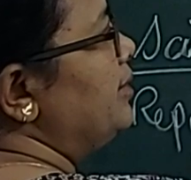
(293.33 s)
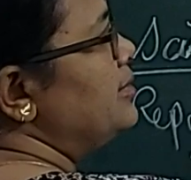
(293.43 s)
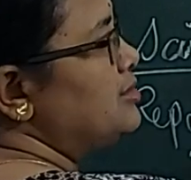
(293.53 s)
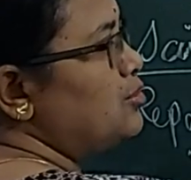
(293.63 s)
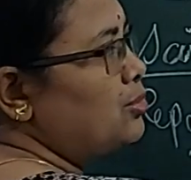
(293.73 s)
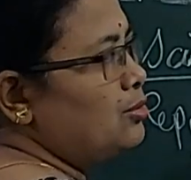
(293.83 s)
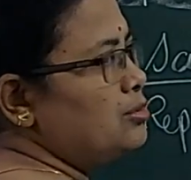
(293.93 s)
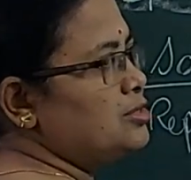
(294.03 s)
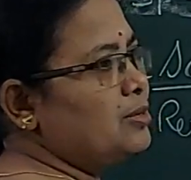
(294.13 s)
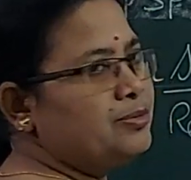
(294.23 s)
there is
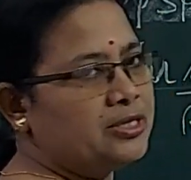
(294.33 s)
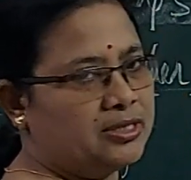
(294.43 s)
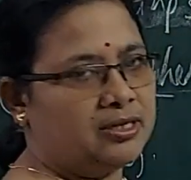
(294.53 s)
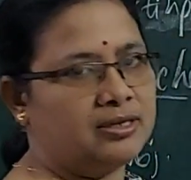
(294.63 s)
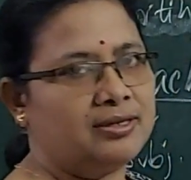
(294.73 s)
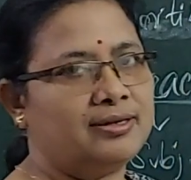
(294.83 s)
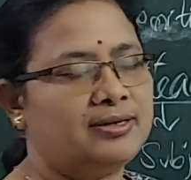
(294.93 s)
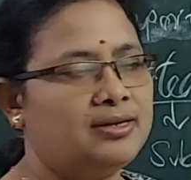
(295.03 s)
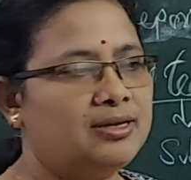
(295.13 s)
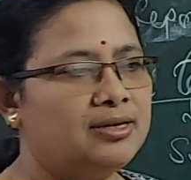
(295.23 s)
no subject.
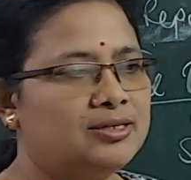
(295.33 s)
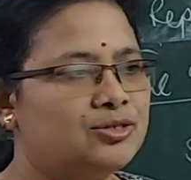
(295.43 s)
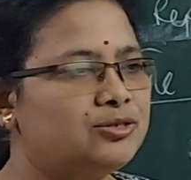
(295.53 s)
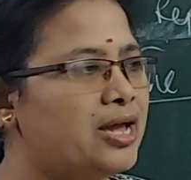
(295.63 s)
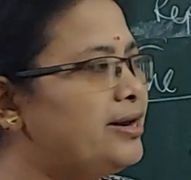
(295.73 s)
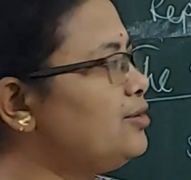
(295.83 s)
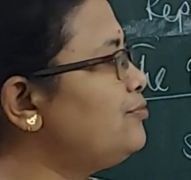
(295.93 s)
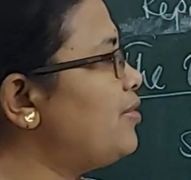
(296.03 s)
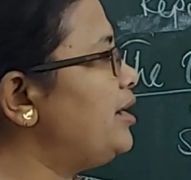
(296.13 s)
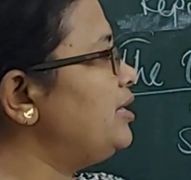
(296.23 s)
So direct
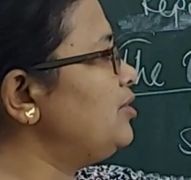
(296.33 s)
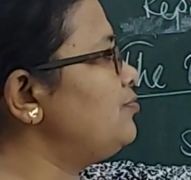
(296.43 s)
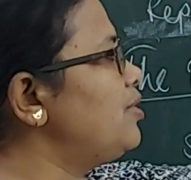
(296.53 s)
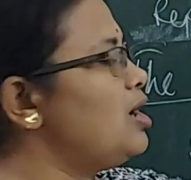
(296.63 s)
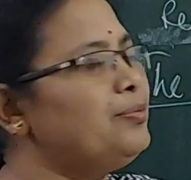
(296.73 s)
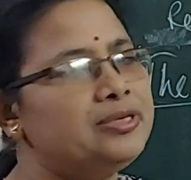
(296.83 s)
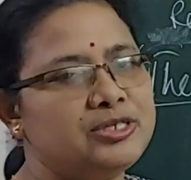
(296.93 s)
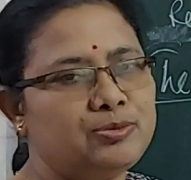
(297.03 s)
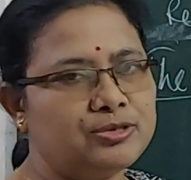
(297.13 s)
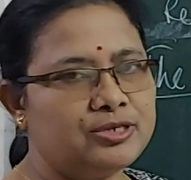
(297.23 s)
finite verb is
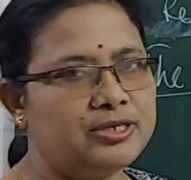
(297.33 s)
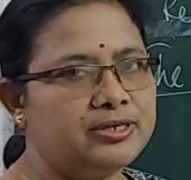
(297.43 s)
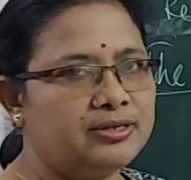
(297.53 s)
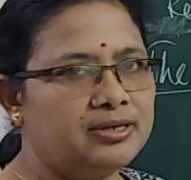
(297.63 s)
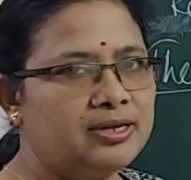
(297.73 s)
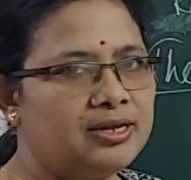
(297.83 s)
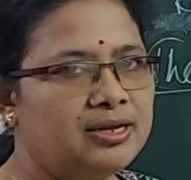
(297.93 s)
used here.